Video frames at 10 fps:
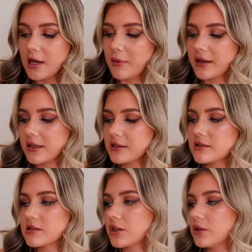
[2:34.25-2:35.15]
But I think this
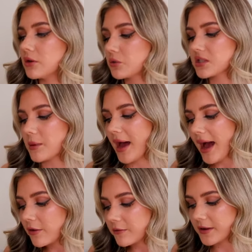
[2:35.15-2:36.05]
is a cute little summer
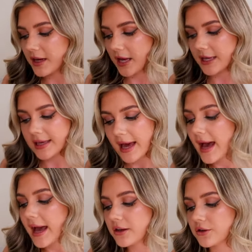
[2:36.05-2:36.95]
outfit.
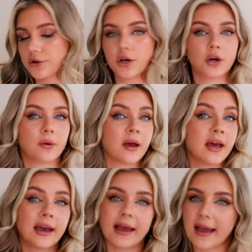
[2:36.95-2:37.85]
Again, you know,
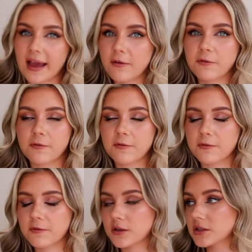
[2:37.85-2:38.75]
if
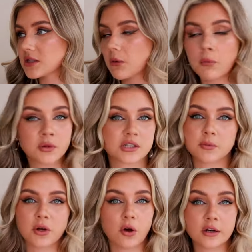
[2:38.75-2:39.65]
someone wants to
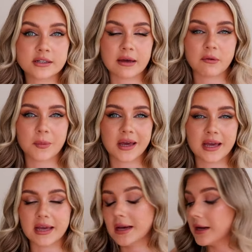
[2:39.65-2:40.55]
book a holiday with
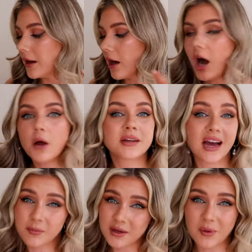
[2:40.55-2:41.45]
me, I would
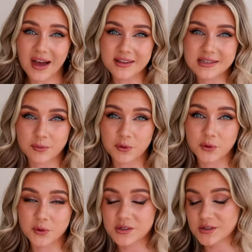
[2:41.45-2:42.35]
happily wear this
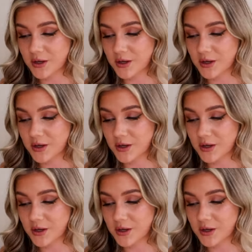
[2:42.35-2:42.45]
abroad.